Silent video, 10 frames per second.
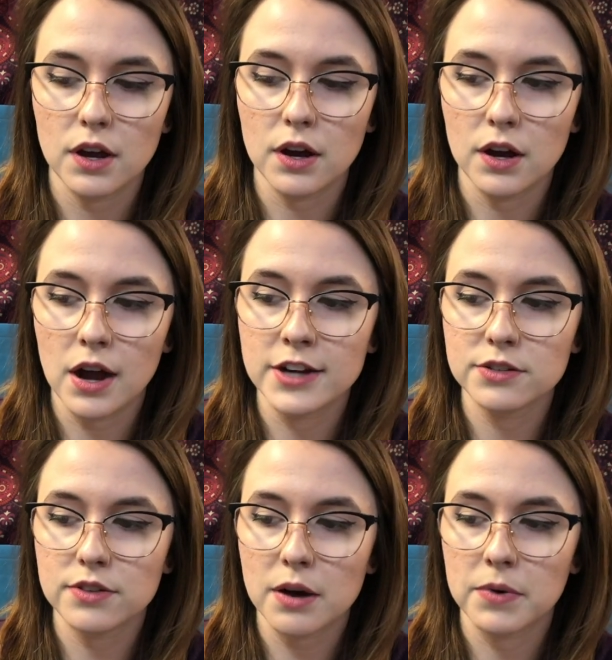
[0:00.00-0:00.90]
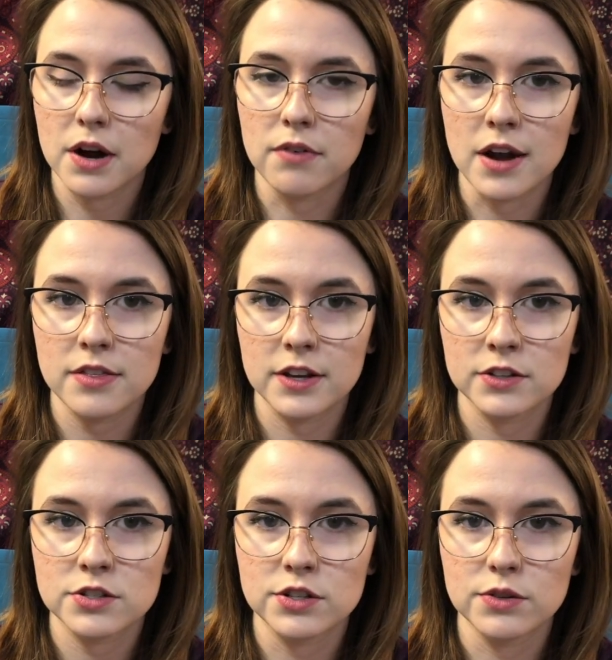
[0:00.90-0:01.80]
I do that when I write
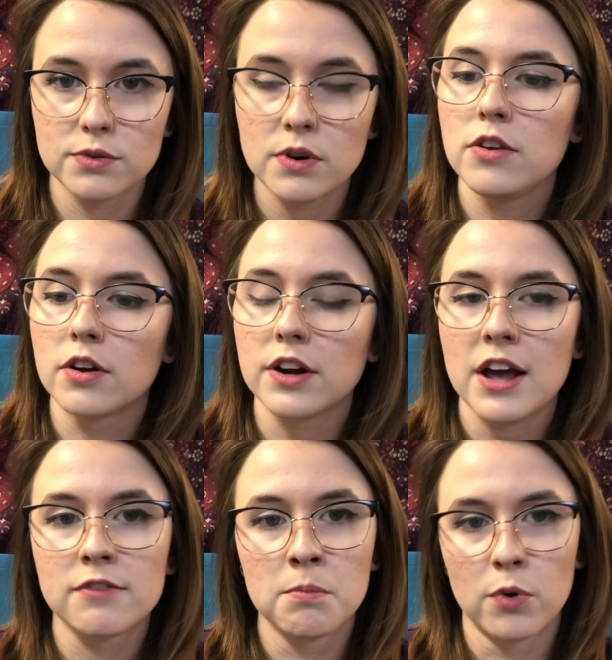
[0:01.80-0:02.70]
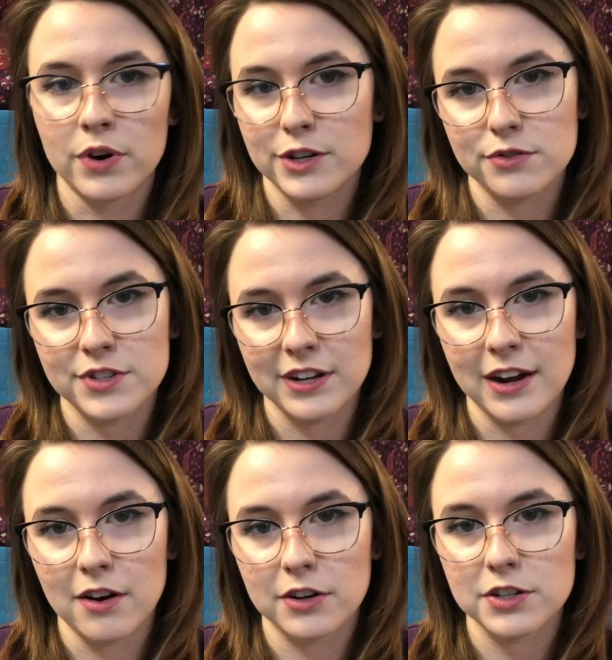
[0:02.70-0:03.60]
things too. You're gonna have a more interesting
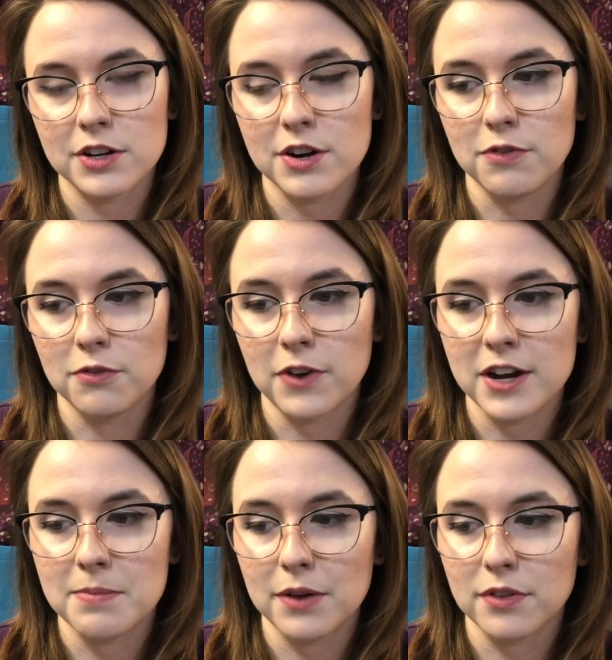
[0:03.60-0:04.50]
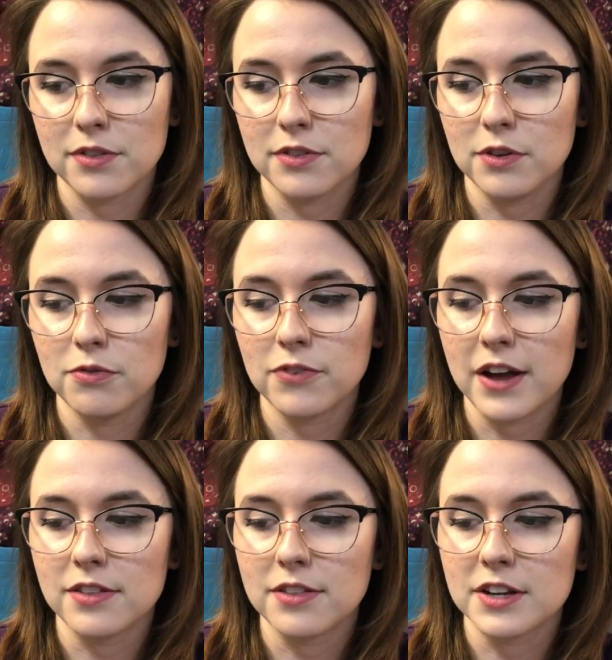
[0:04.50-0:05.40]
character if you find
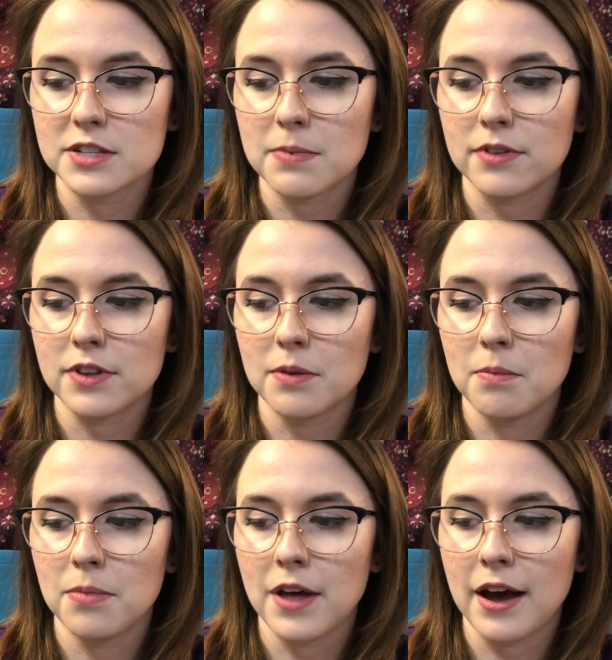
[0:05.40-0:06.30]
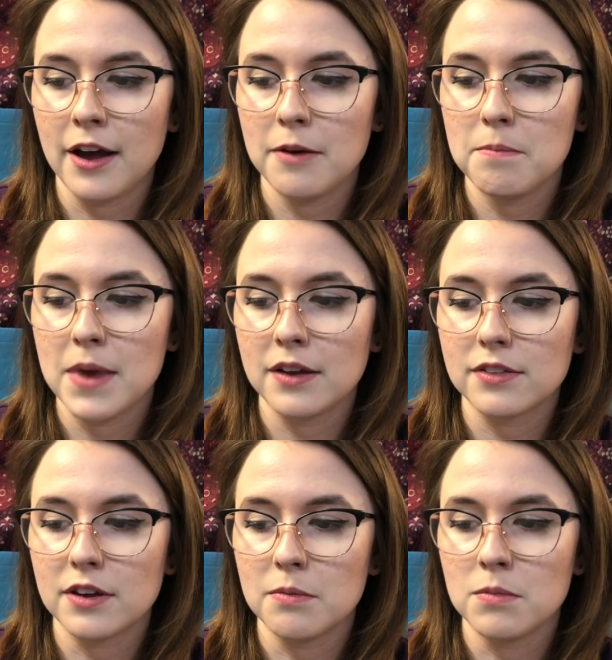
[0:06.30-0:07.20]
the things about them that make
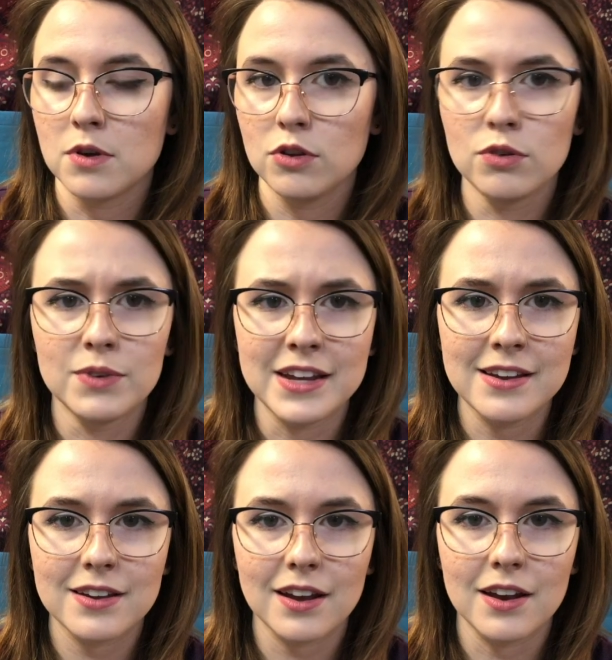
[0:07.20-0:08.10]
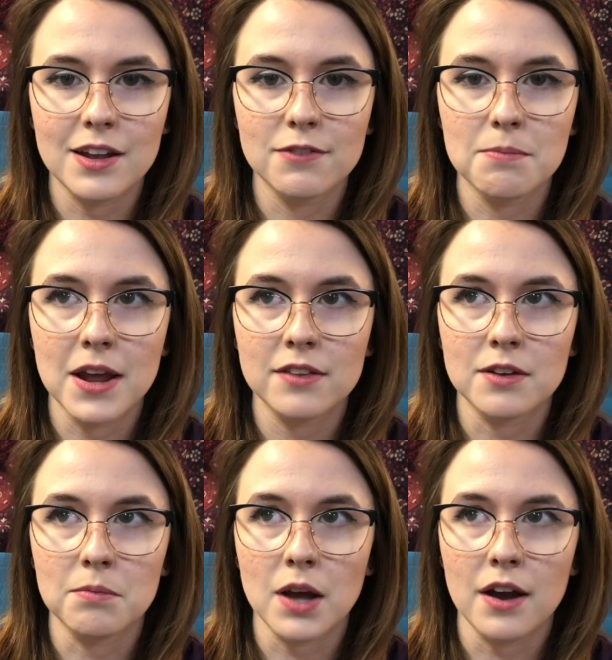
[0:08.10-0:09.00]
them unique and even make
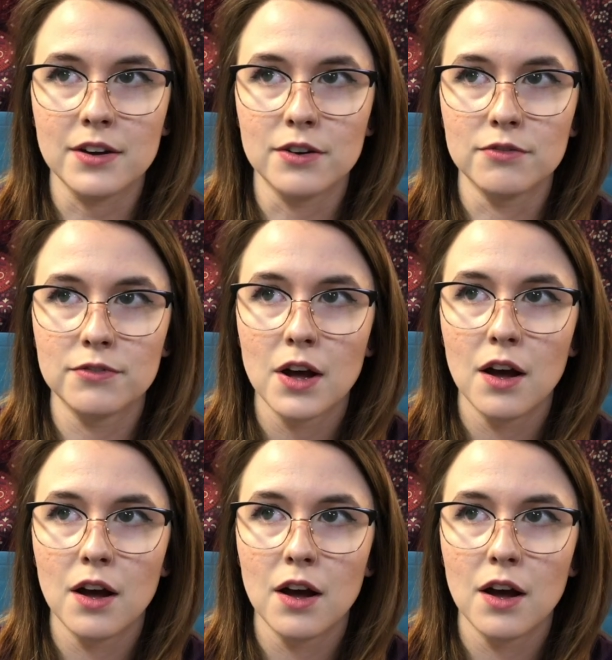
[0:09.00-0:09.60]
them kind of